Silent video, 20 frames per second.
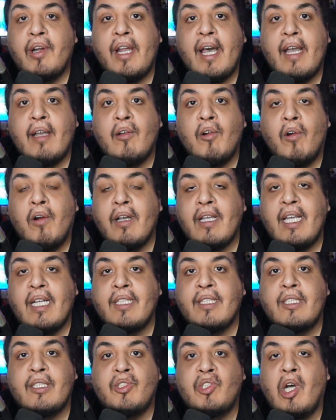could I go
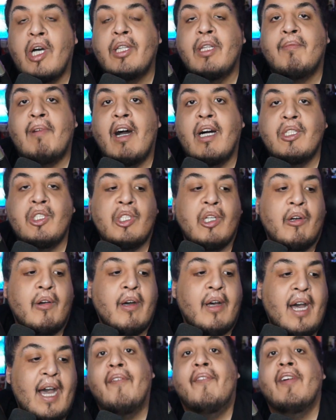against John
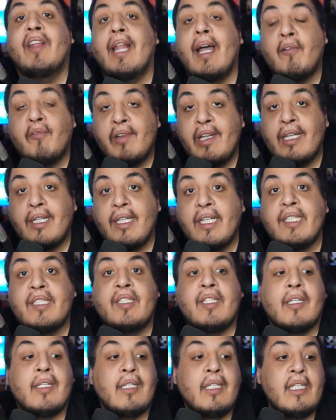DiMaggio? I feel like
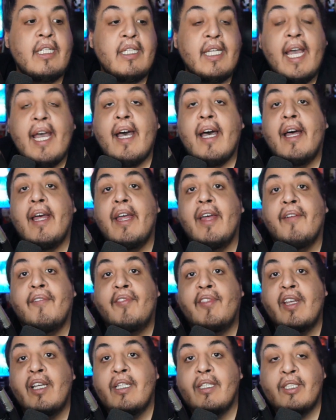realistically, yeah,
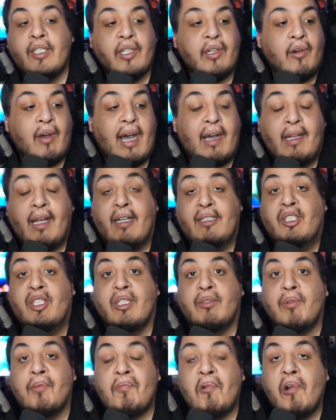if these, you know, I
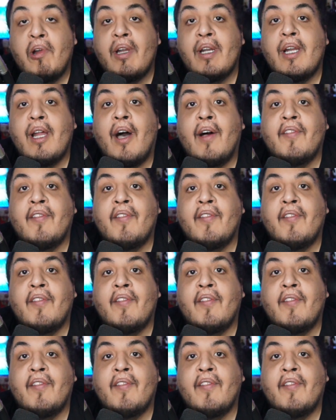just reported